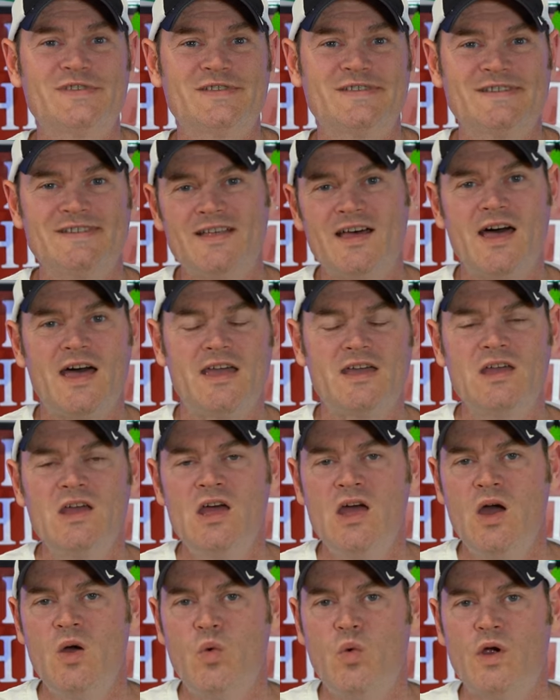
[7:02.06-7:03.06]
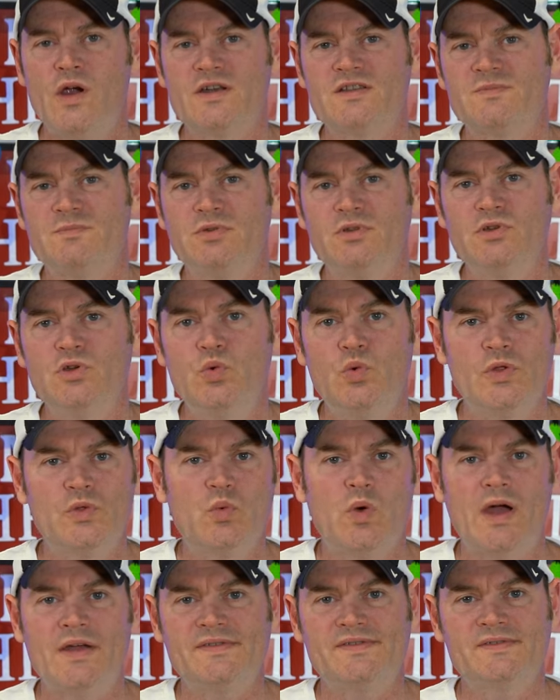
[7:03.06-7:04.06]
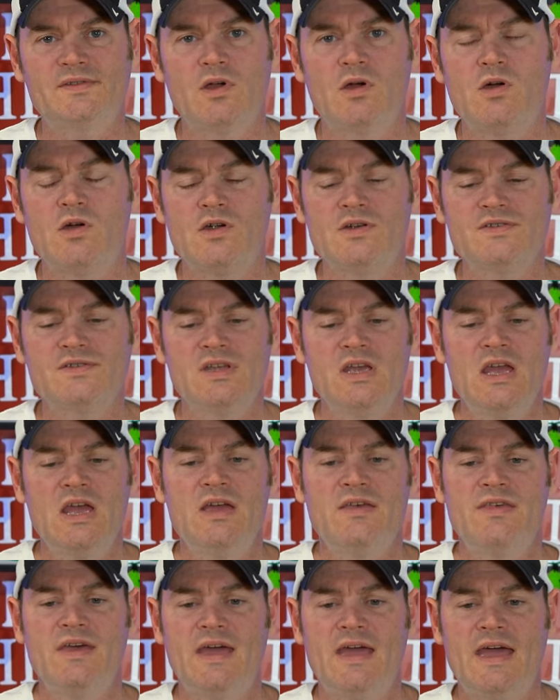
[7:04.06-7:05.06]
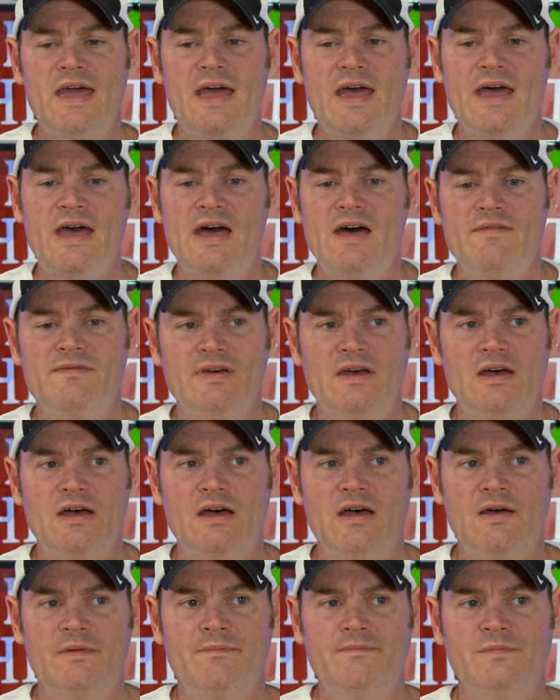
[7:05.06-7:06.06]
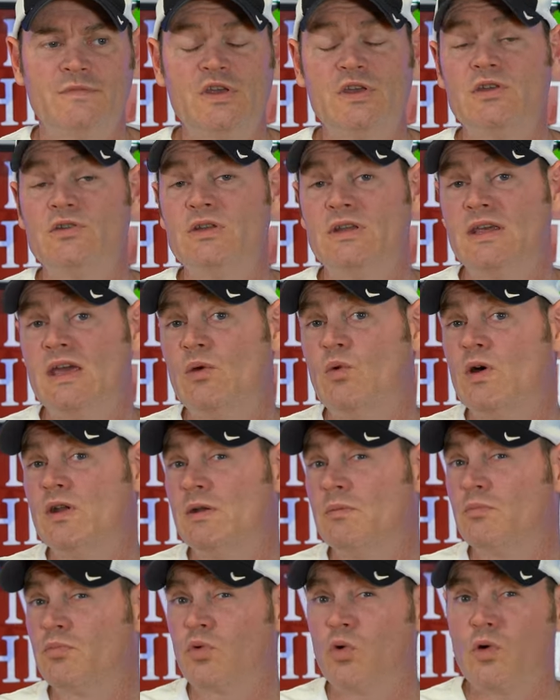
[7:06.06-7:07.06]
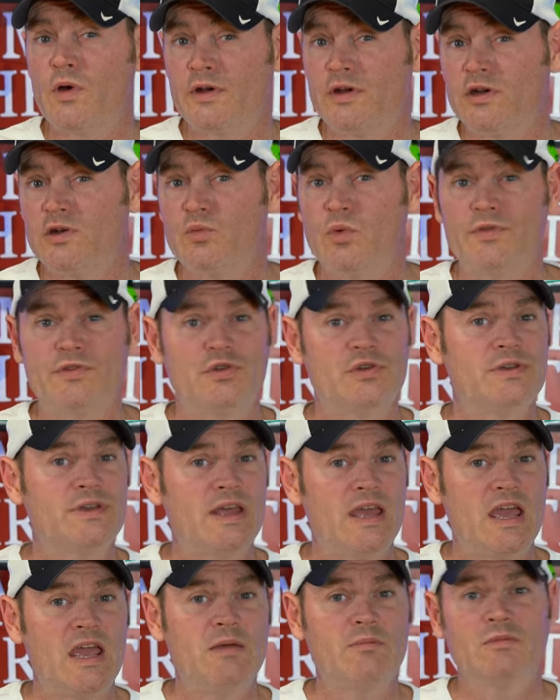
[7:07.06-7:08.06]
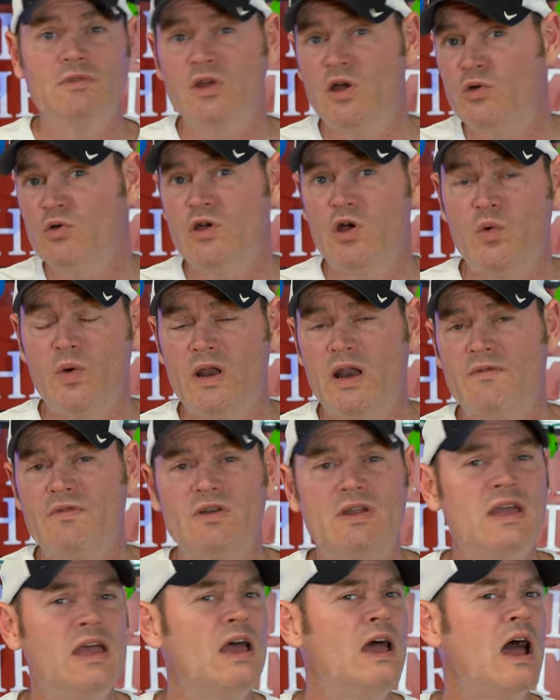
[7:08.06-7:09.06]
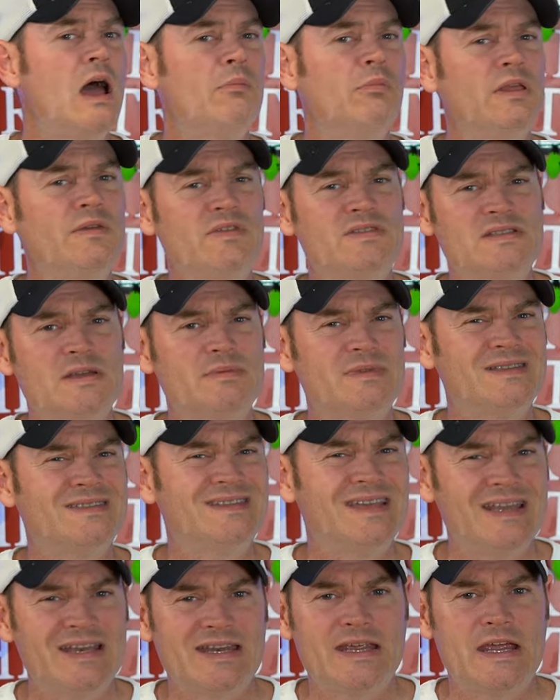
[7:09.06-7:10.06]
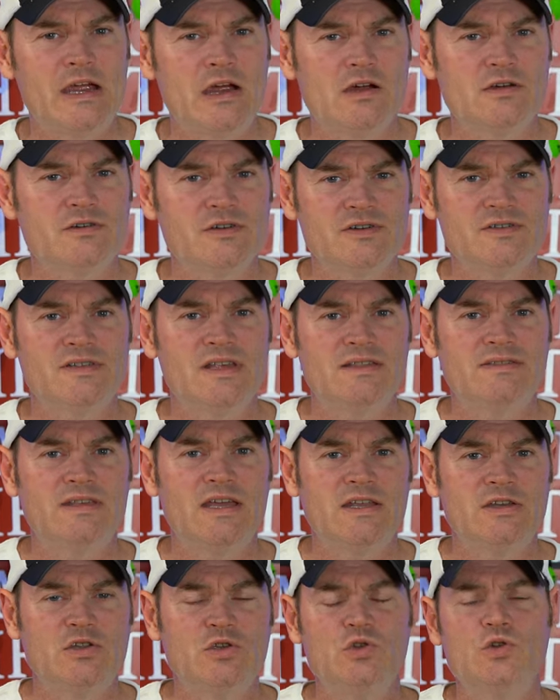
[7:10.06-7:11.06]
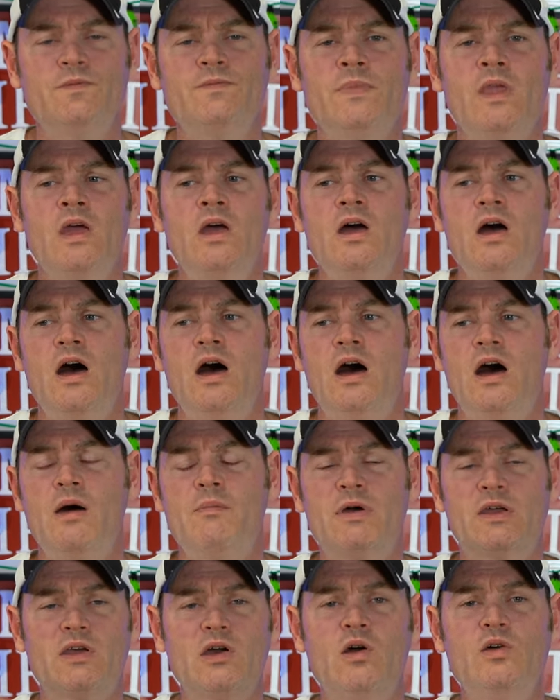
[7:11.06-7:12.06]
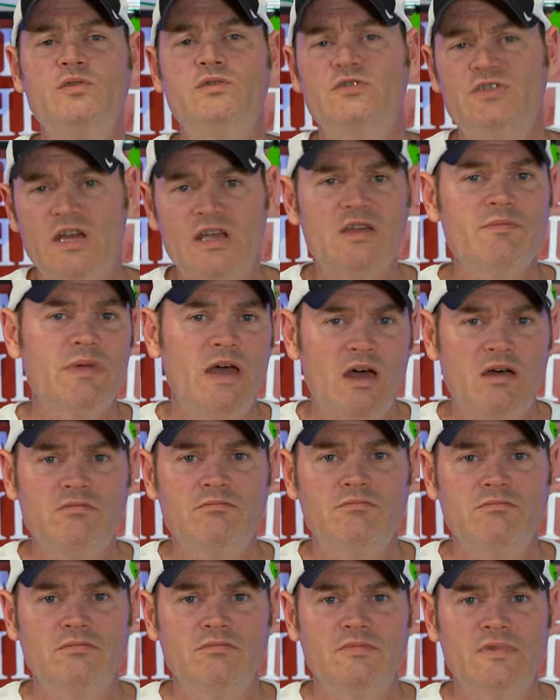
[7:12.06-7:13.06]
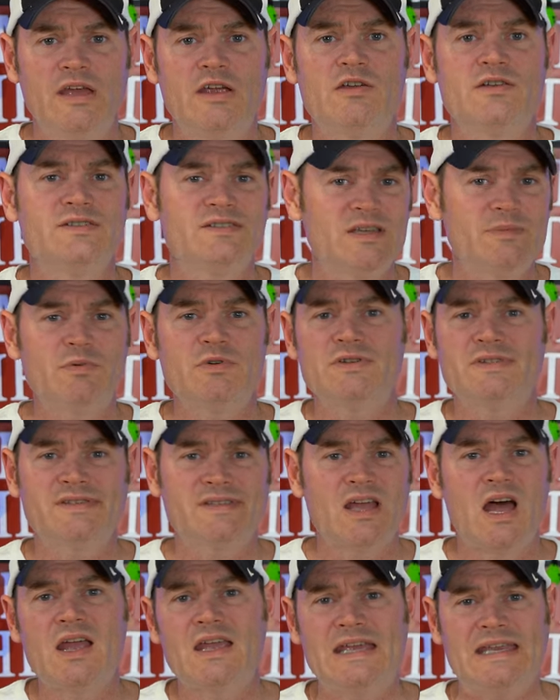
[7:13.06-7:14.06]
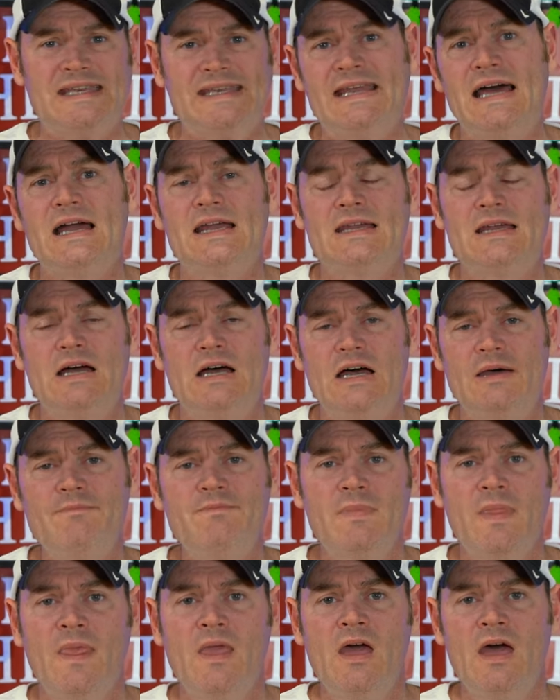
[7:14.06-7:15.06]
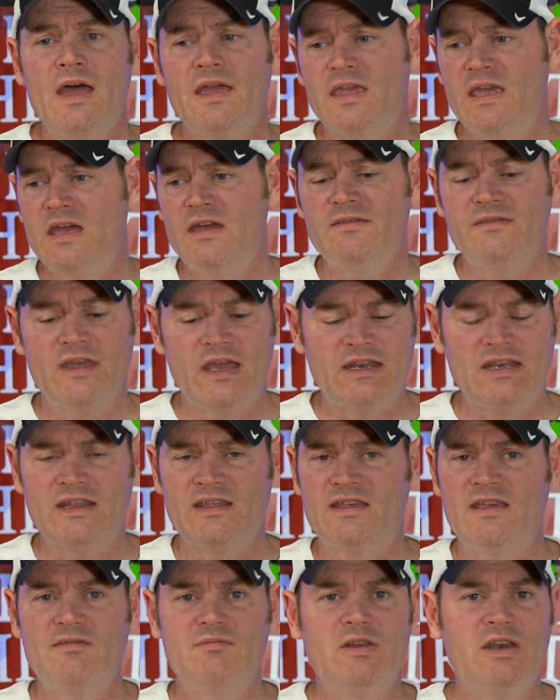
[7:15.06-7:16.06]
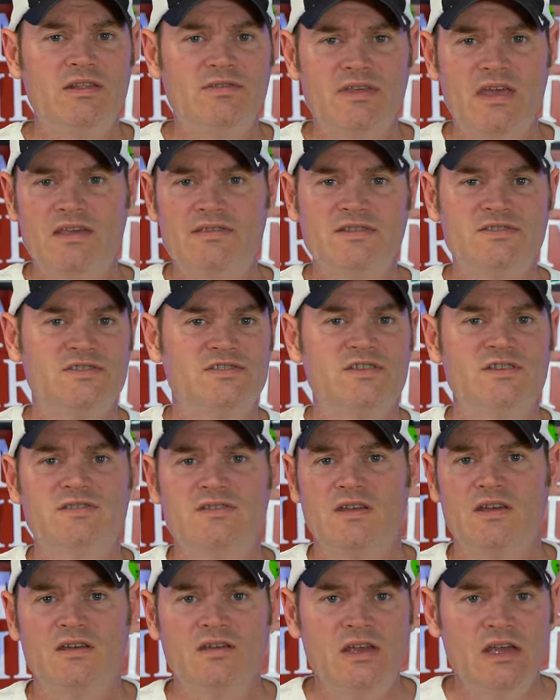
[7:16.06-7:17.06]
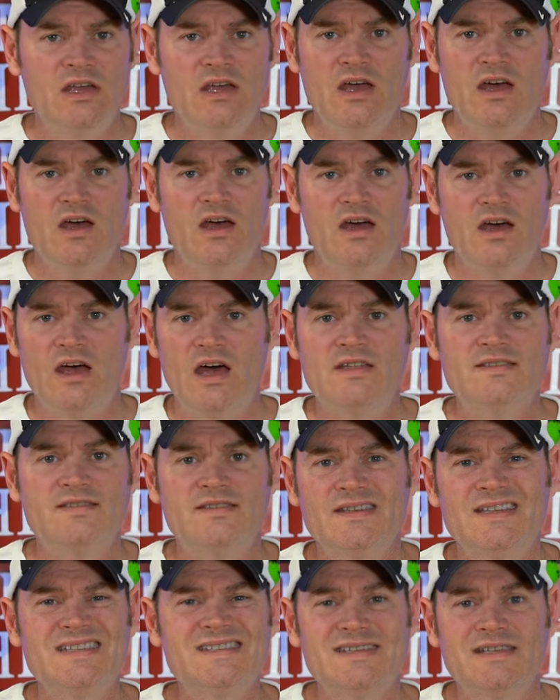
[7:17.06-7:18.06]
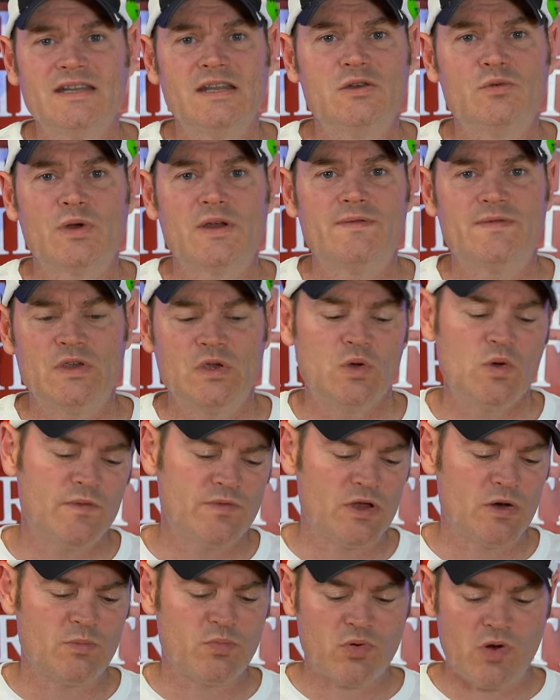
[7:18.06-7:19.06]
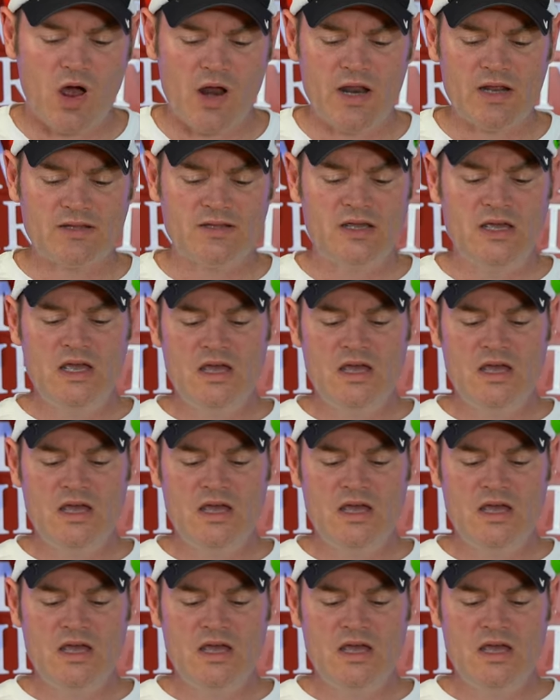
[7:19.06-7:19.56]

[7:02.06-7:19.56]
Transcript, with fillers: in July, where it's blue with white stars. They have, um, you can get one embroidered with your name, logo, whatever. I believe it's up to ten characters that they do. Uh, but go check them out. They are zippered stocking dot com. Again, they didn't give anything. This is just a uh, unsolicited review of their product.